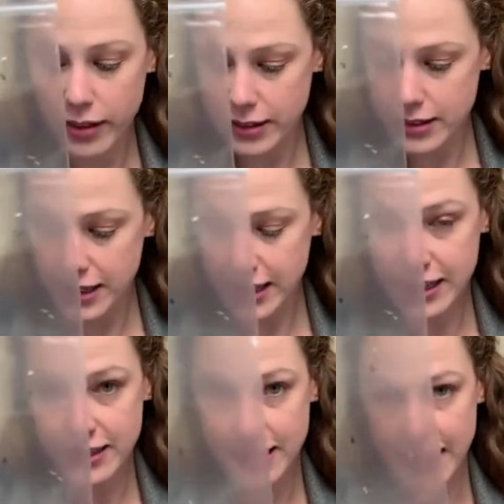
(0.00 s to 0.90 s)
the
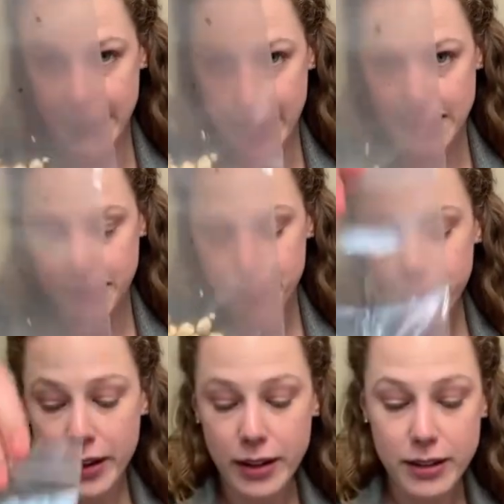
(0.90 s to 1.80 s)
seeds in it.
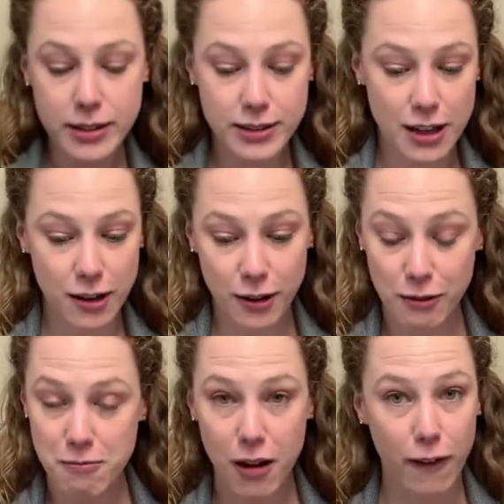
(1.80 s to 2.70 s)

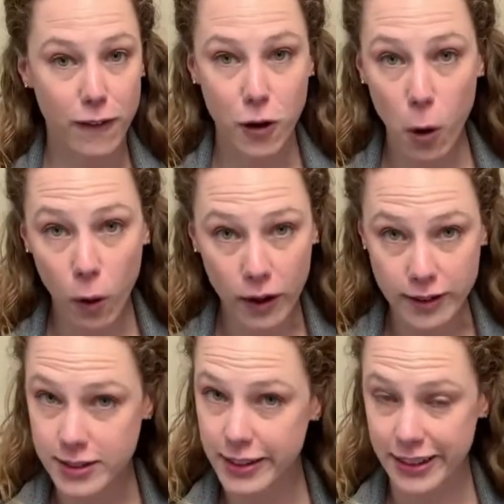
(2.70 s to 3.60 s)
So of
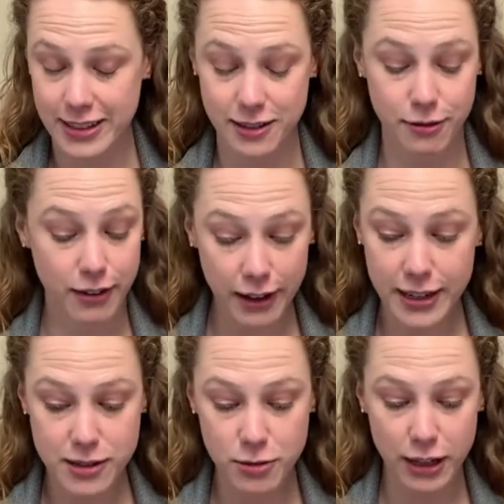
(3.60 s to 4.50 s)
course, this is
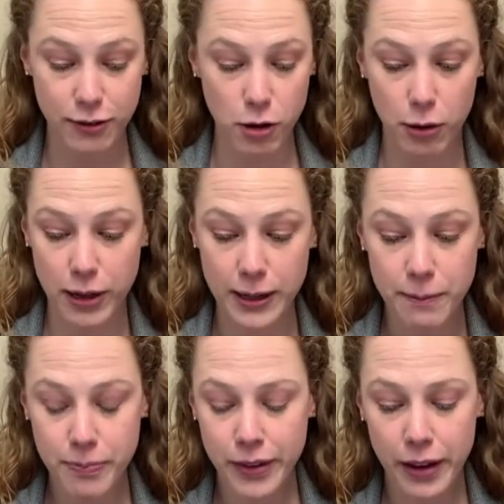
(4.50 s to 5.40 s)
very
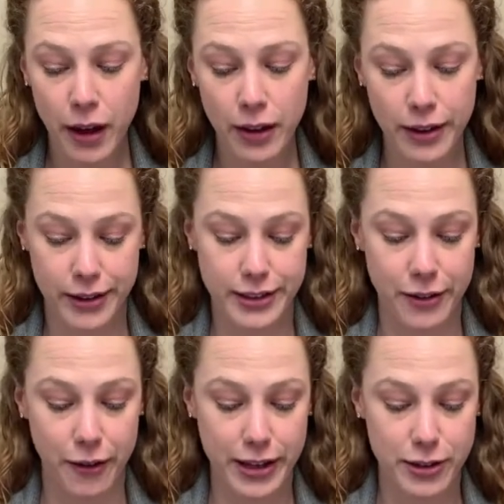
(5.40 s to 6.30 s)
straightforward. You're just
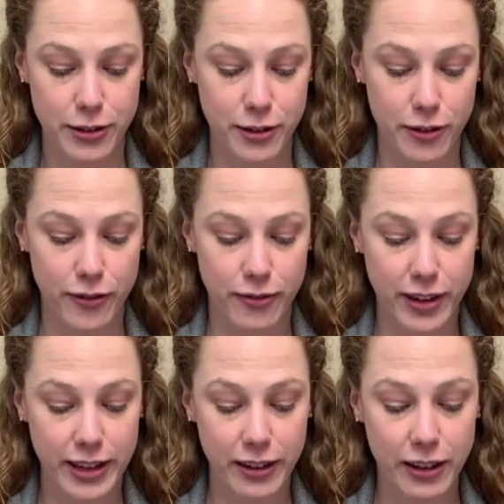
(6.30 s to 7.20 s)
going to
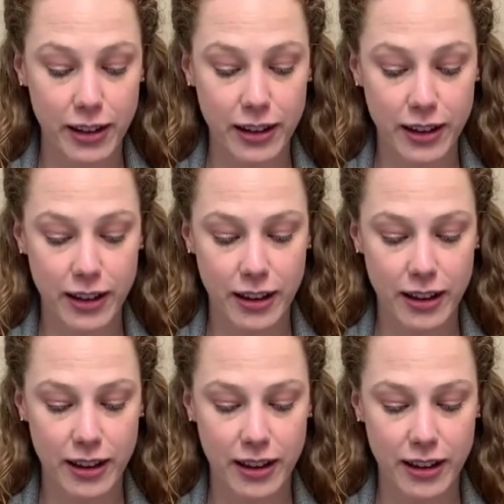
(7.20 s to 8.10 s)
fill
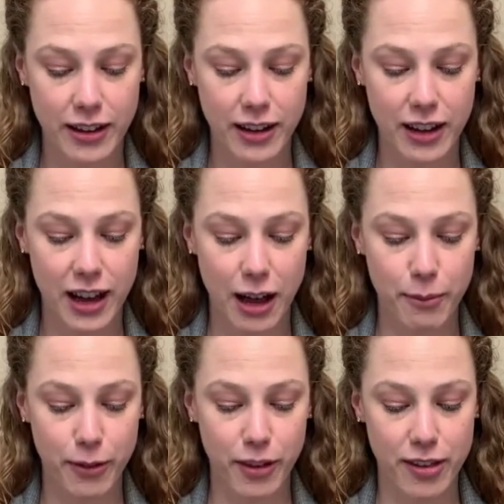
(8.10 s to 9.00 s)
your
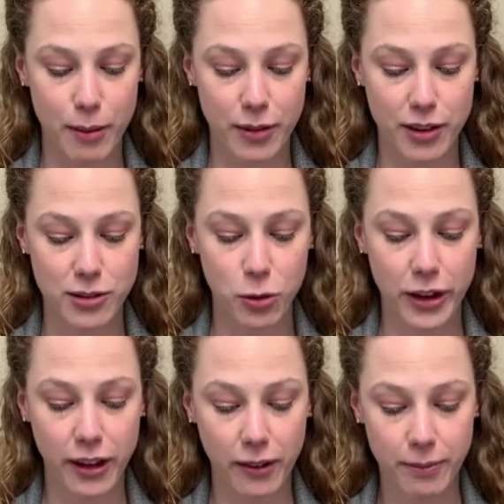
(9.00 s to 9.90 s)
cup with some of the
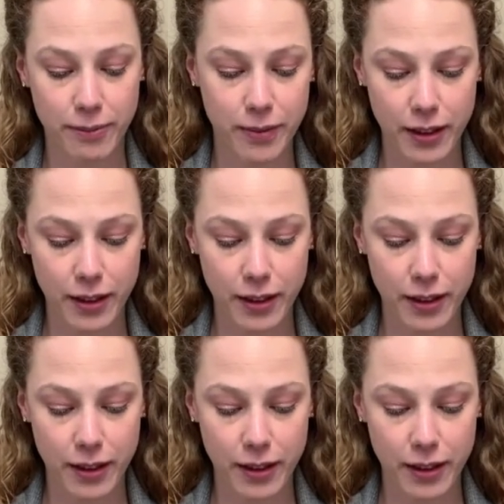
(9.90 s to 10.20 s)
soil.